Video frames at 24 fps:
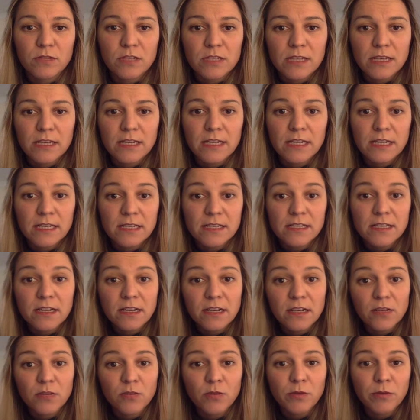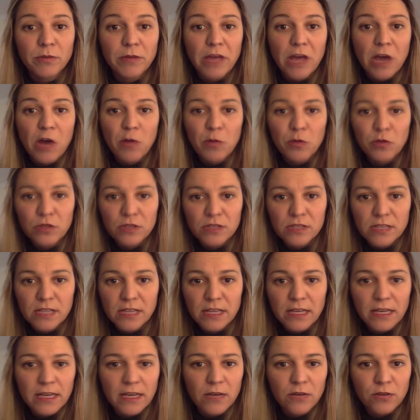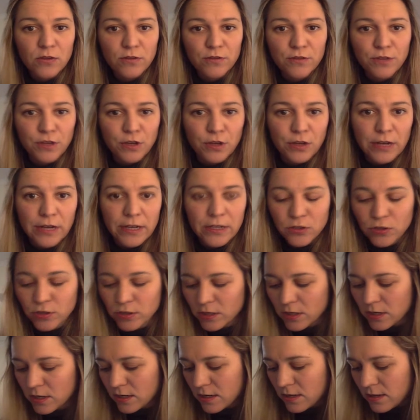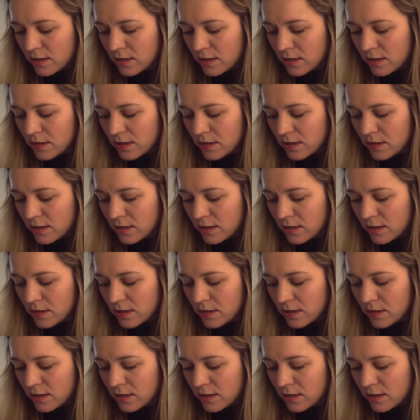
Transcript: designing a circuit where my output is taken out of the collector.